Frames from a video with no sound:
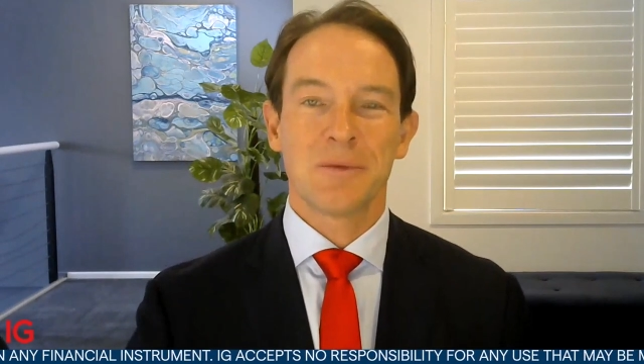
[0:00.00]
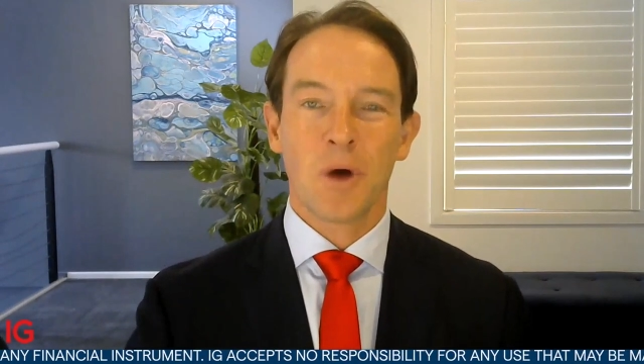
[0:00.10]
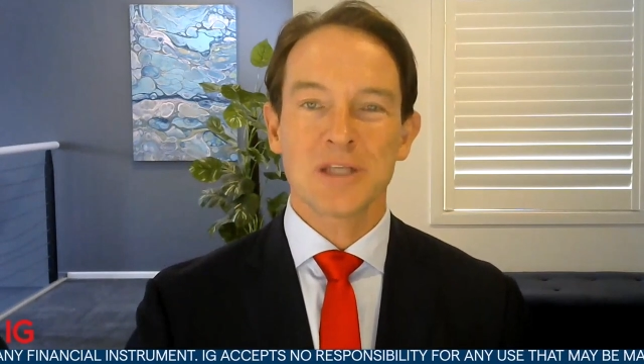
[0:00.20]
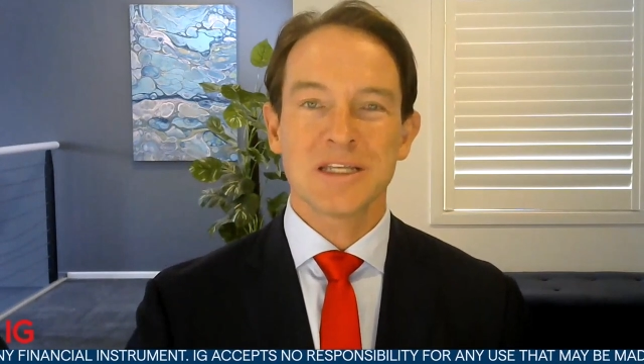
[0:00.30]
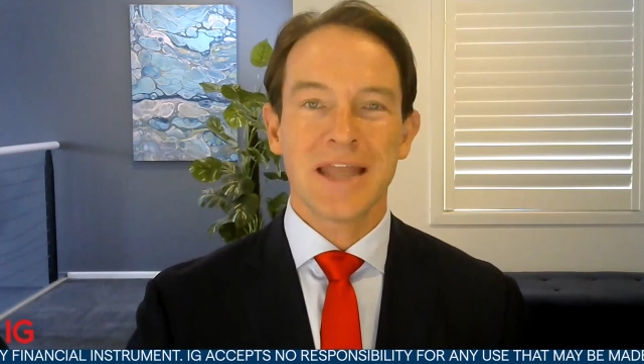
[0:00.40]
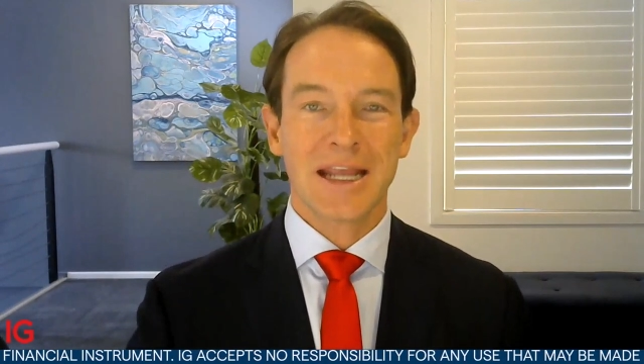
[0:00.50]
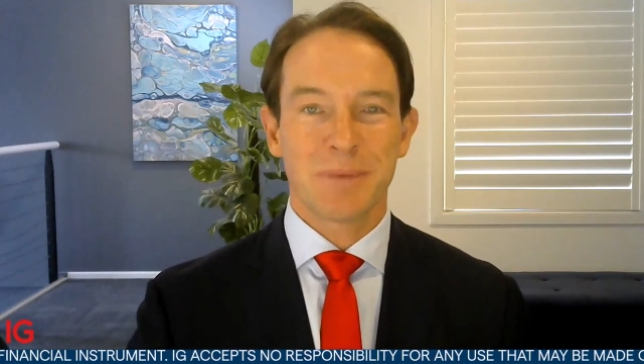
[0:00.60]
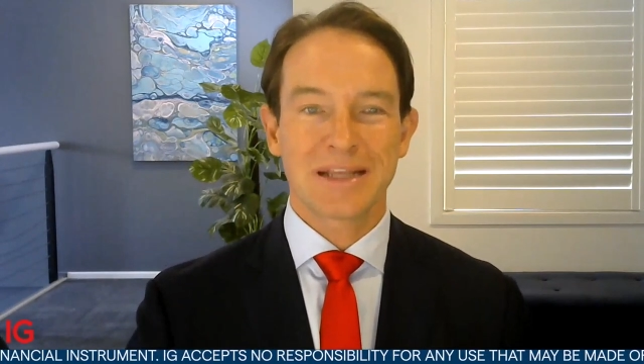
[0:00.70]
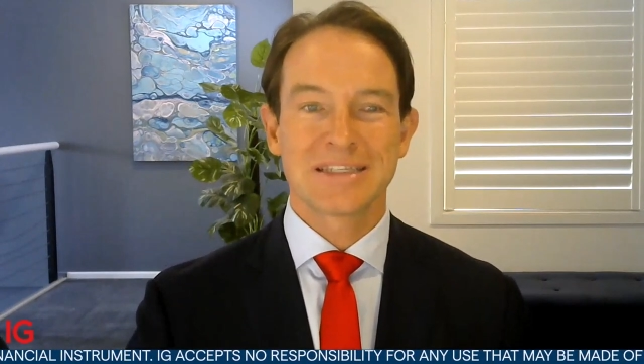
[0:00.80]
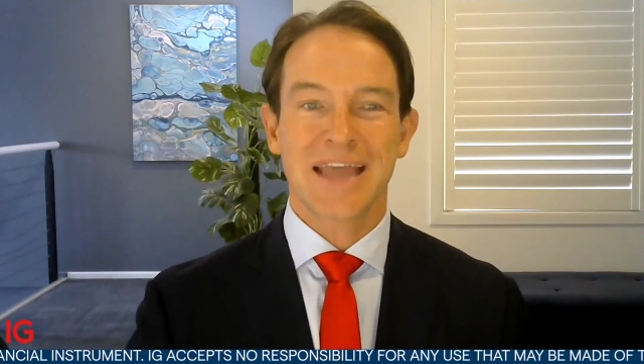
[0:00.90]
there was an
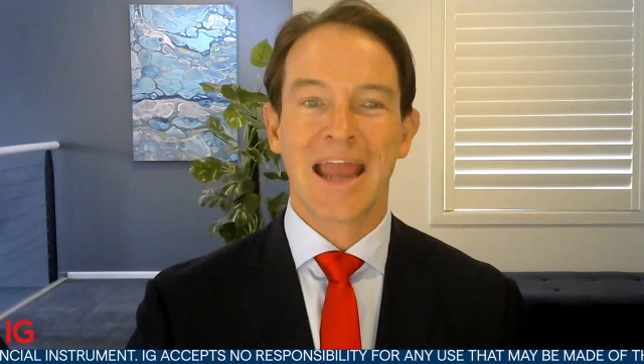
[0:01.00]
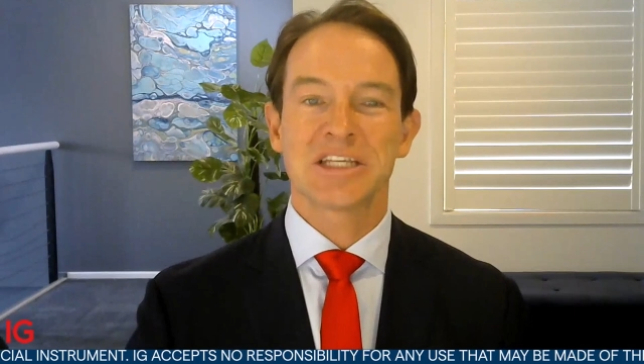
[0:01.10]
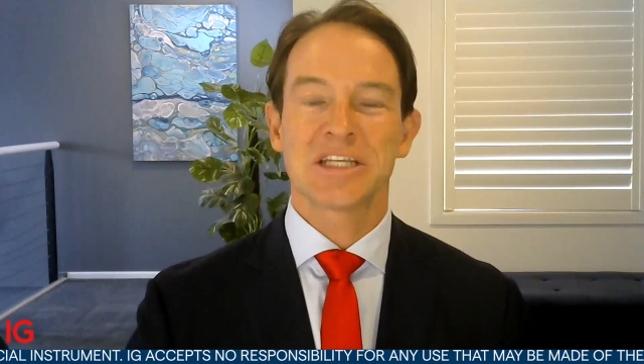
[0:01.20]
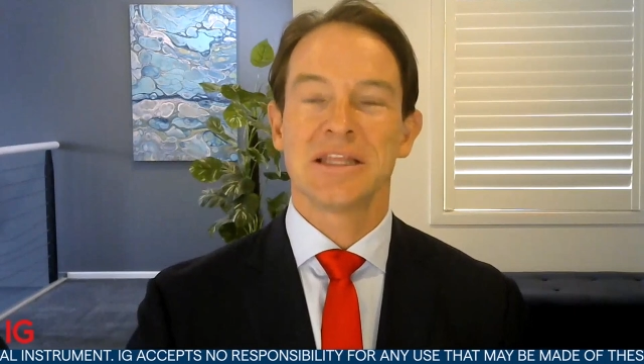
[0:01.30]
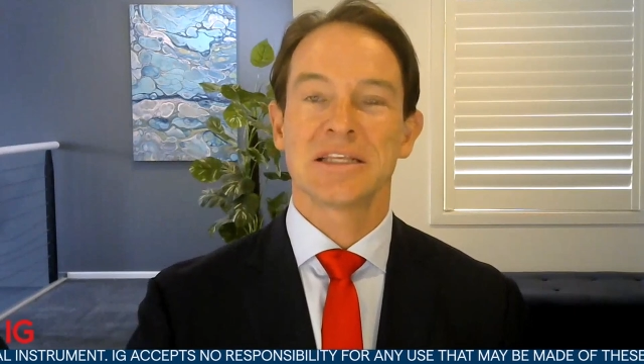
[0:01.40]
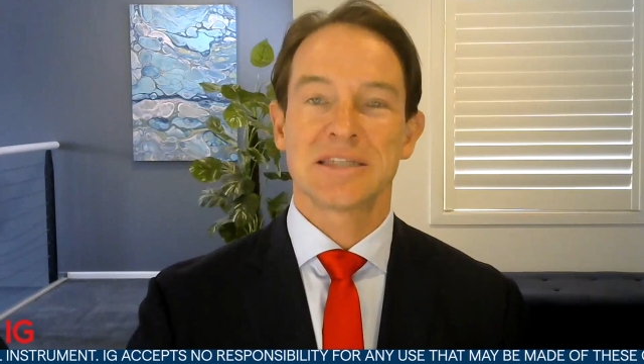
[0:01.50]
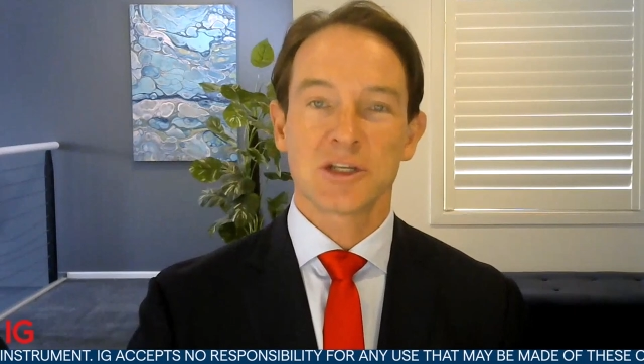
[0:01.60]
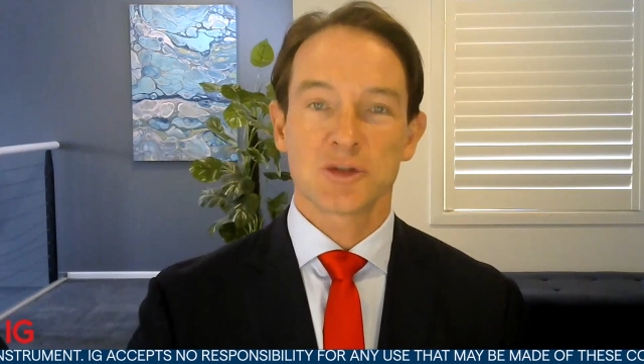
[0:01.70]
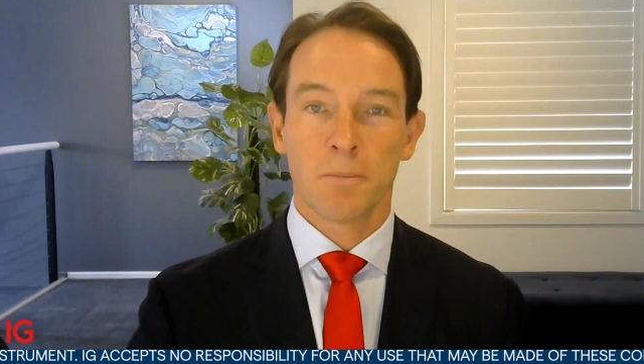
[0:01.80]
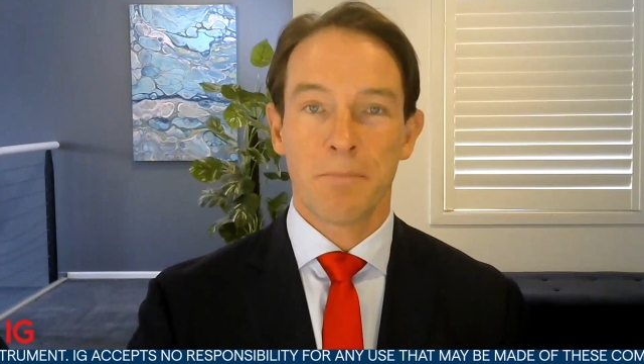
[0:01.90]
expectation that
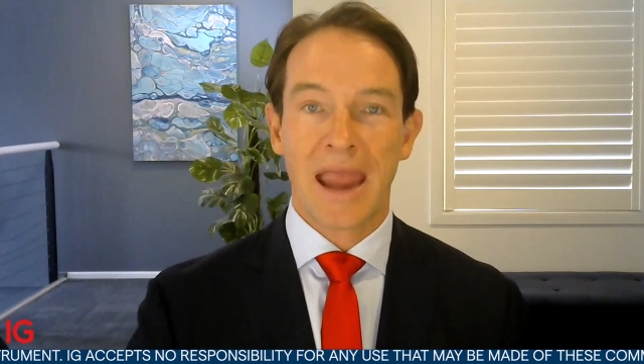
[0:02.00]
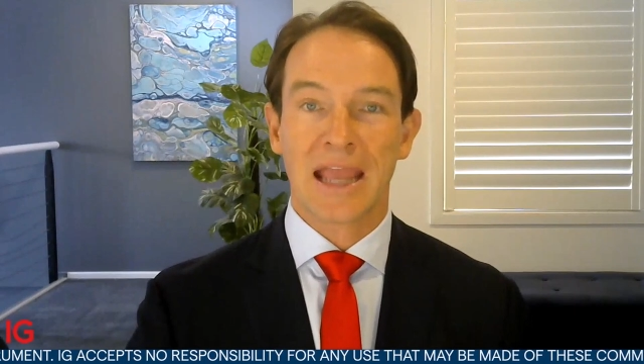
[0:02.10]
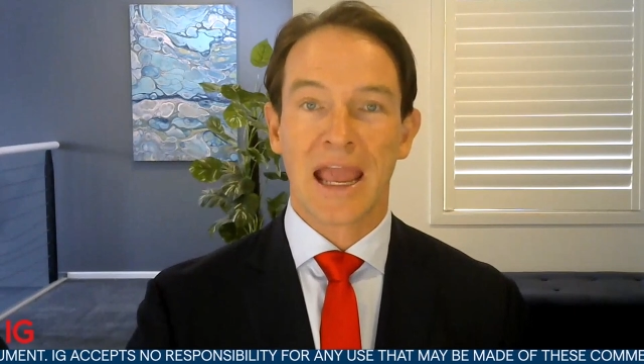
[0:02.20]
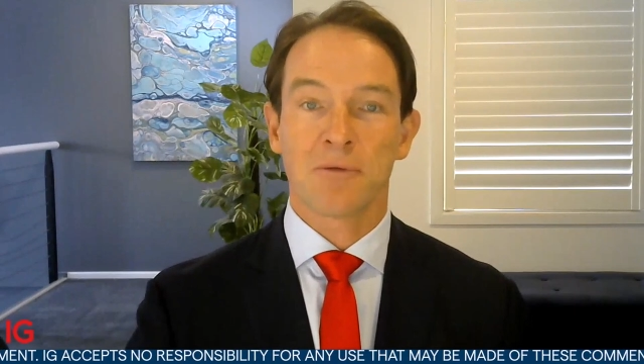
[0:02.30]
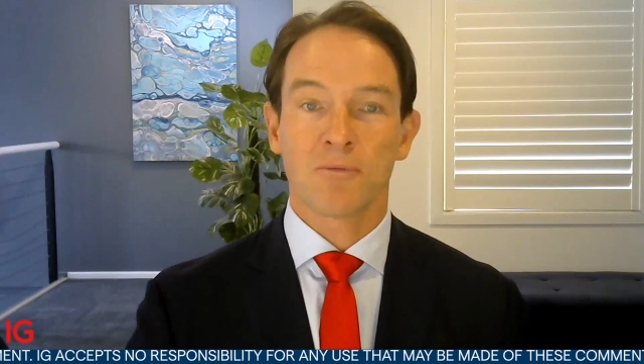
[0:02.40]
central bank